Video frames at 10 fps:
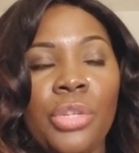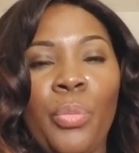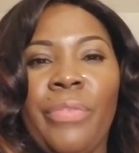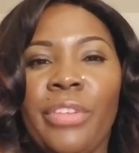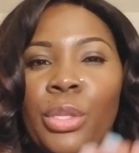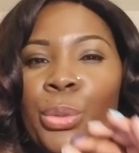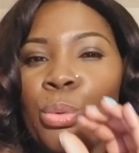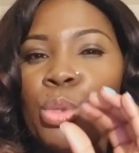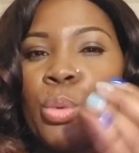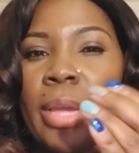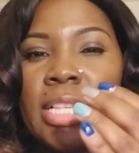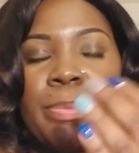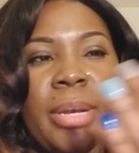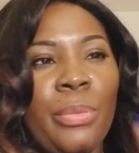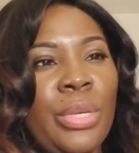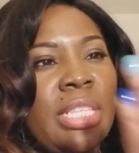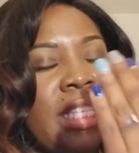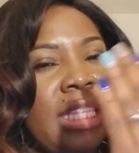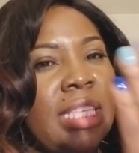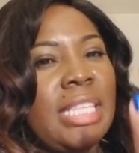with a little twist, but it was
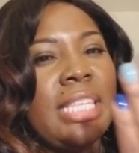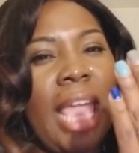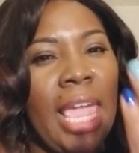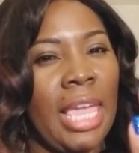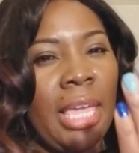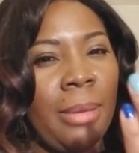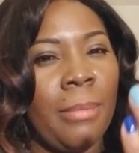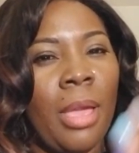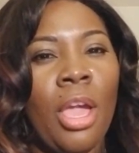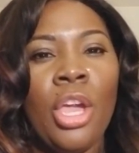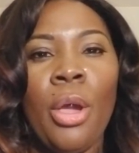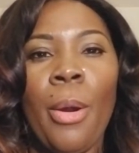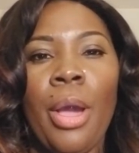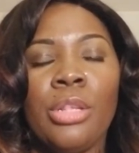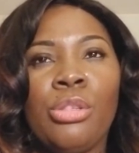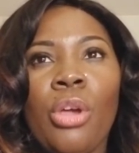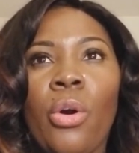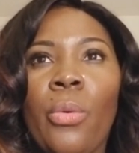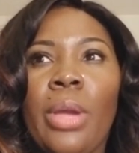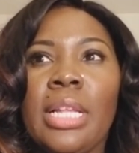the same.
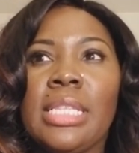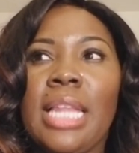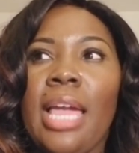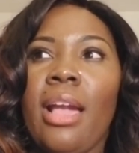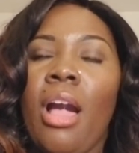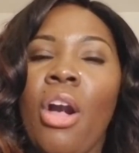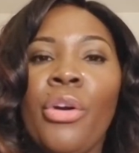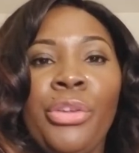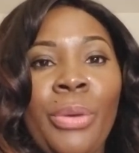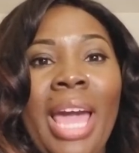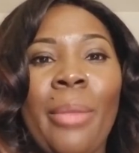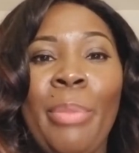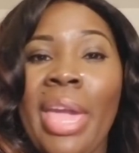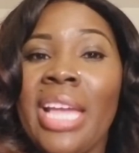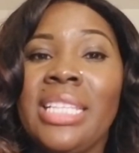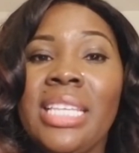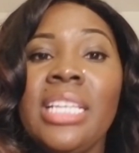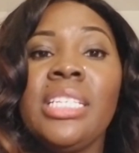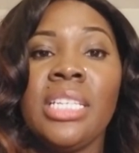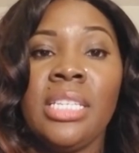So it's like, oh, you got to pay
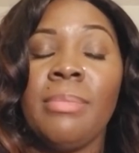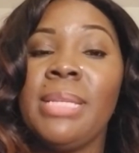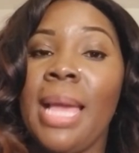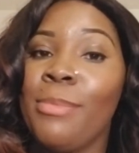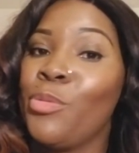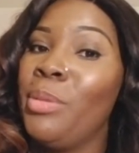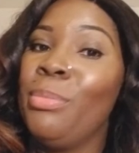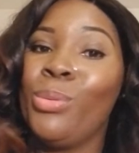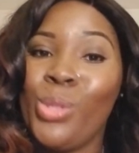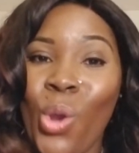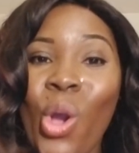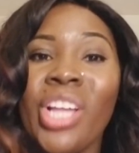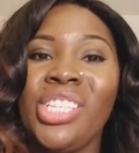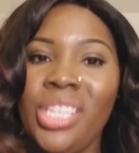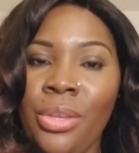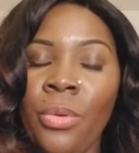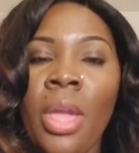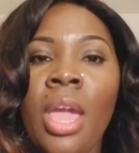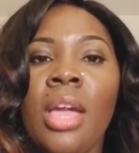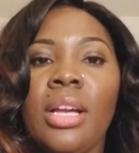attention sometimes when people talking to you,
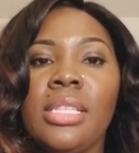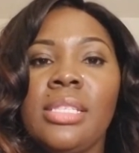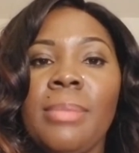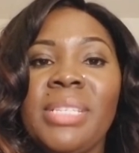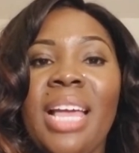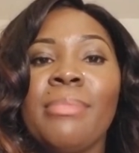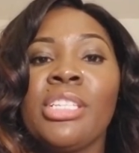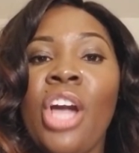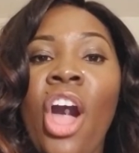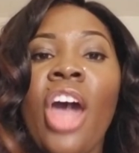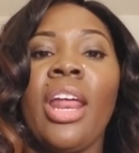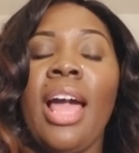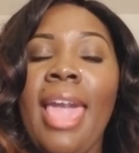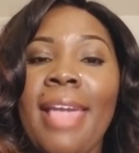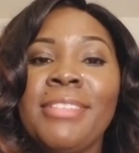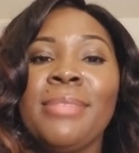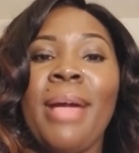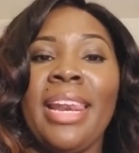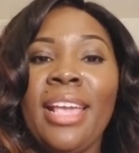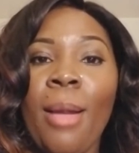because sometimes God will have
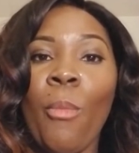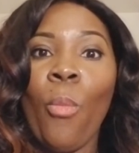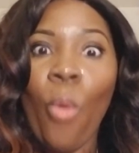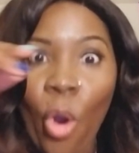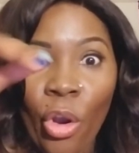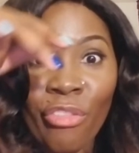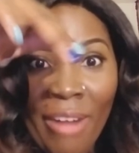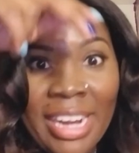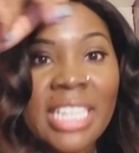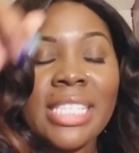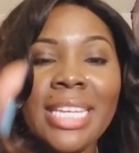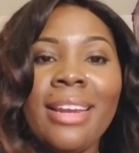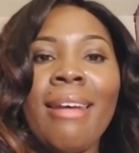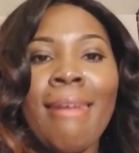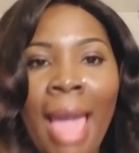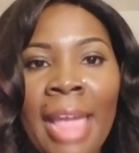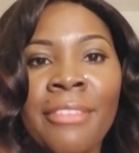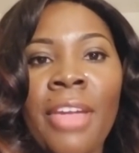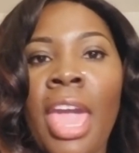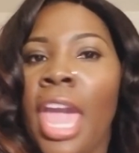somebody come walk right into your
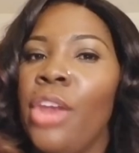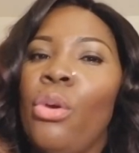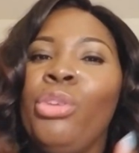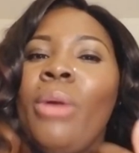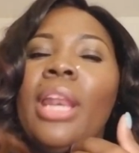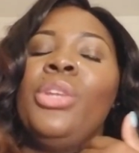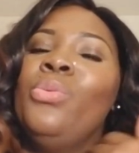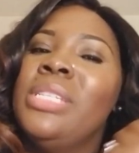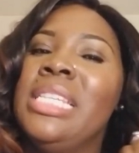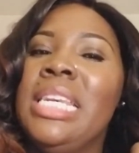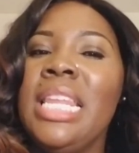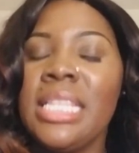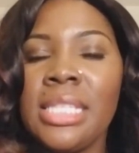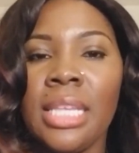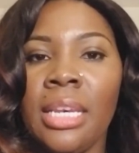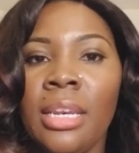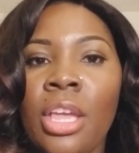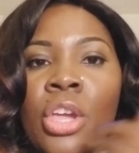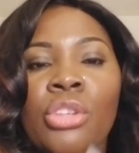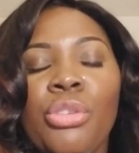life, and all you got to do is listen,
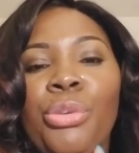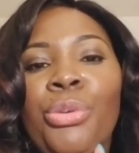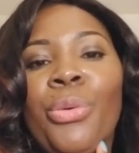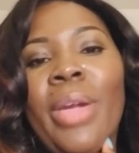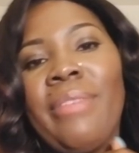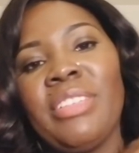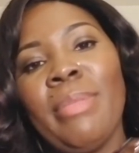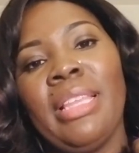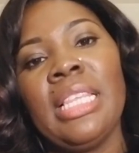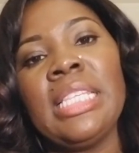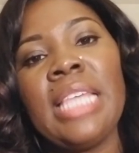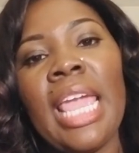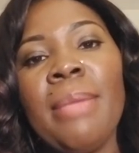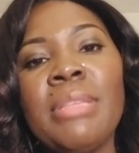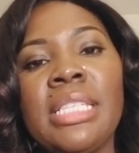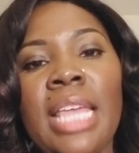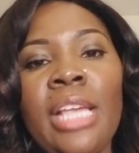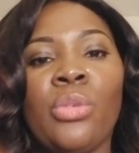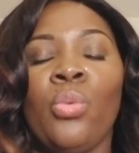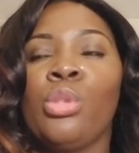so you don't have to make the same
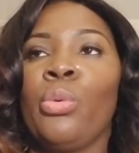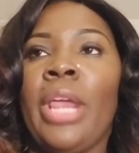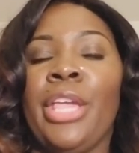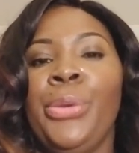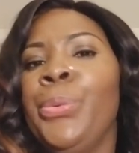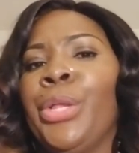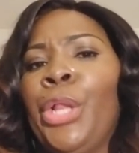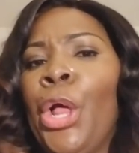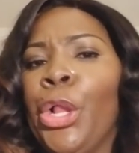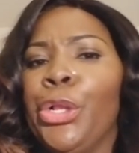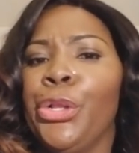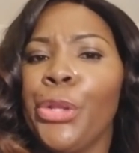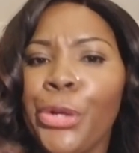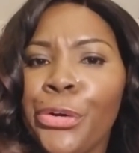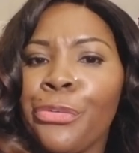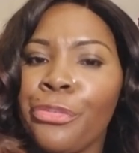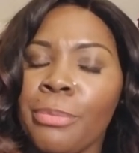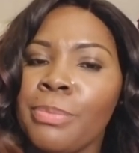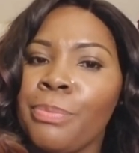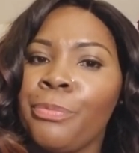mistakes, or so that you could learn
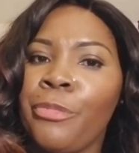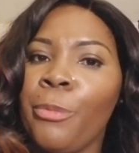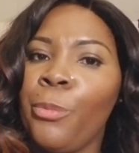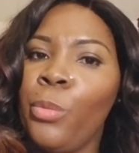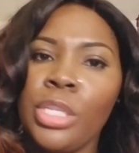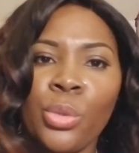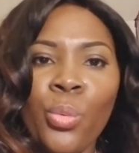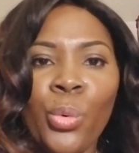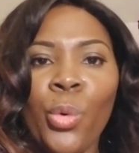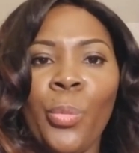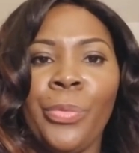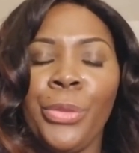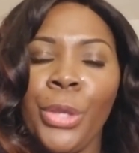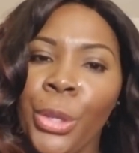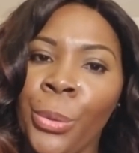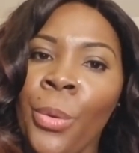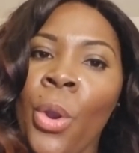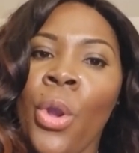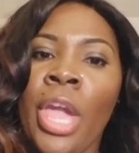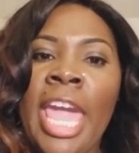from what's going on with you,
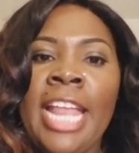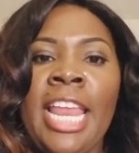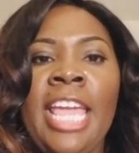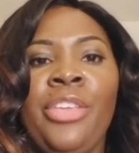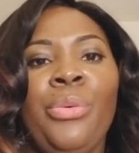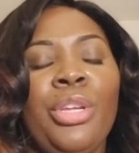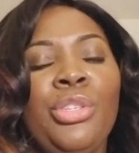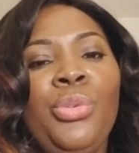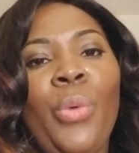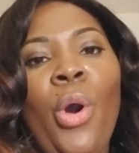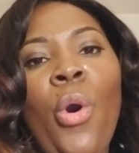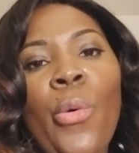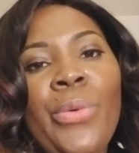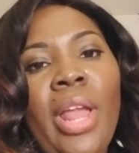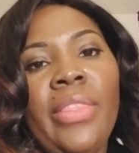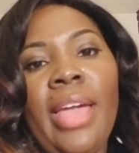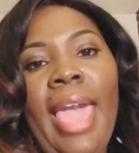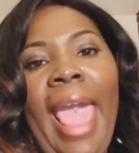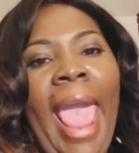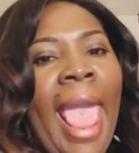and you can do a whole nother
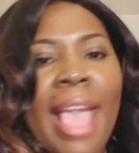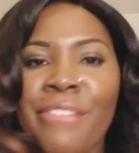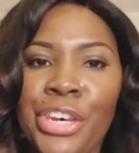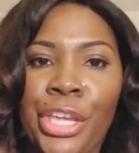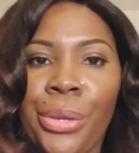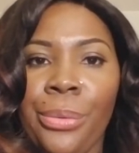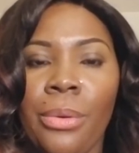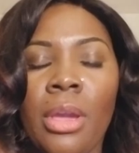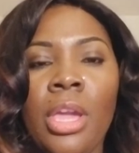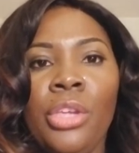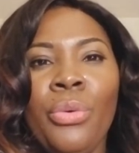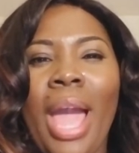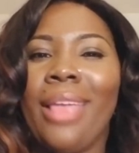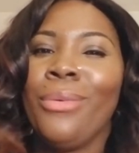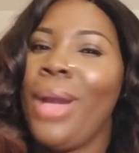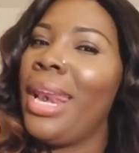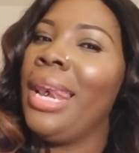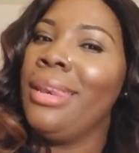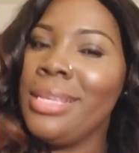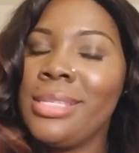avenue. You got to
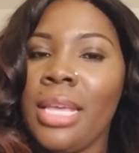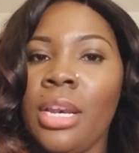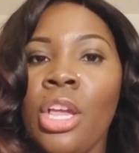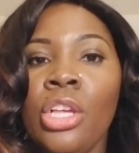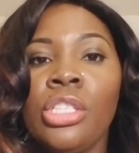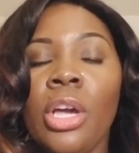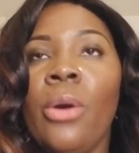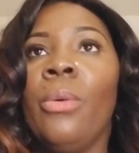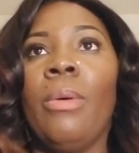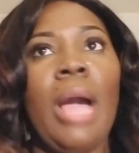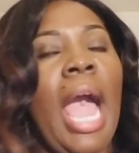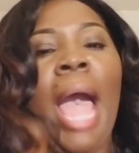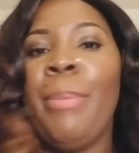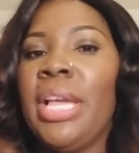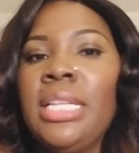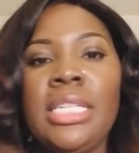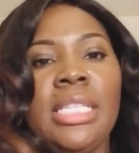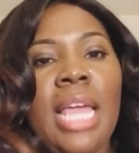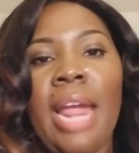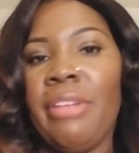listen. So I pay attention
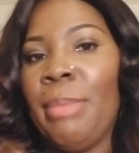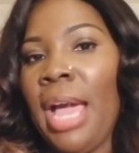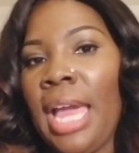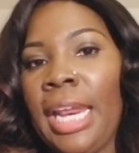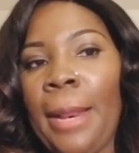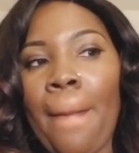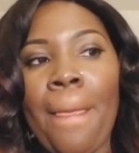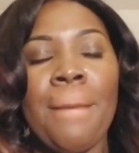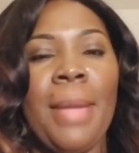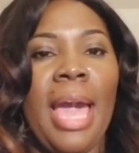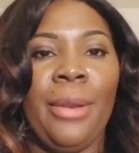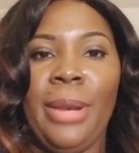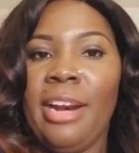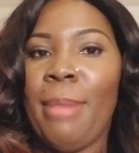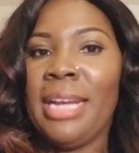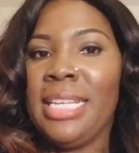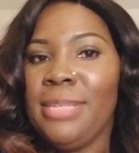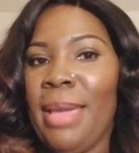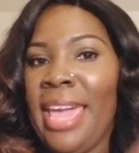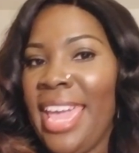to everybody. I don't let everybody
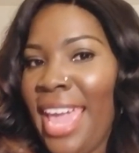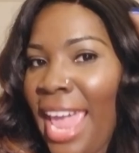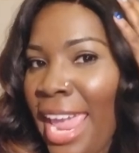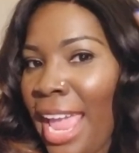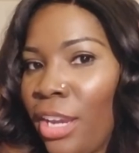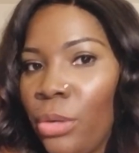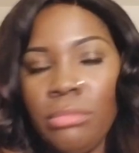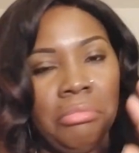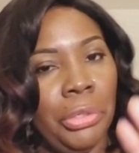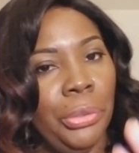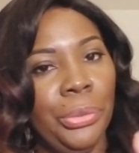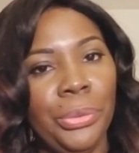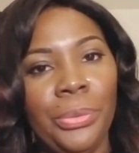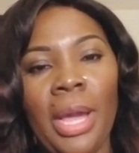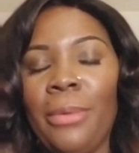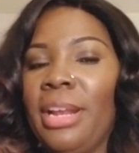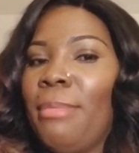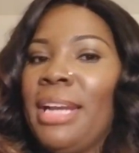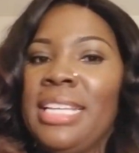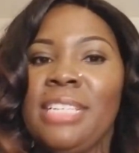touch my head. Hey, how you doing? No. I don't let
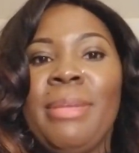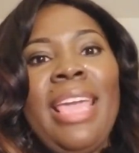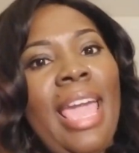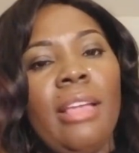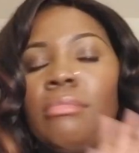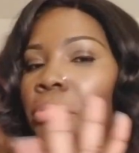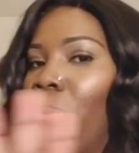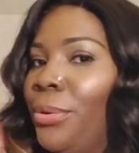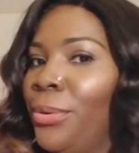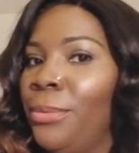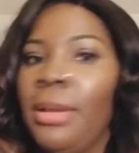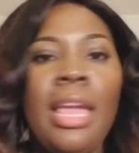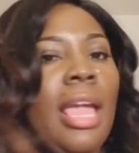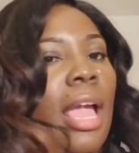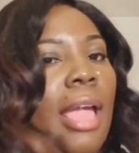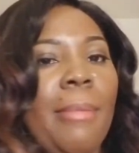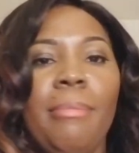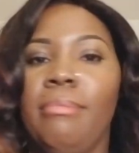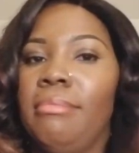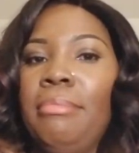everybody touch me. Hey, no.
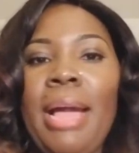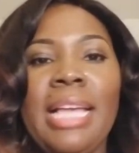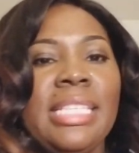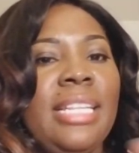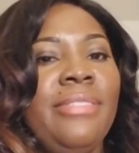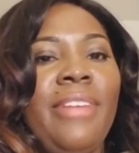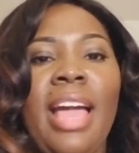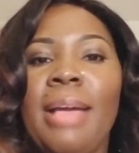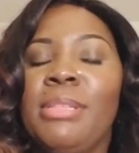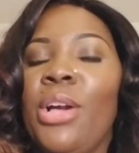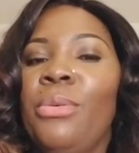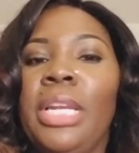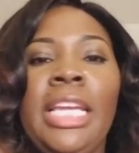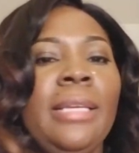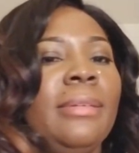Positive vibes only.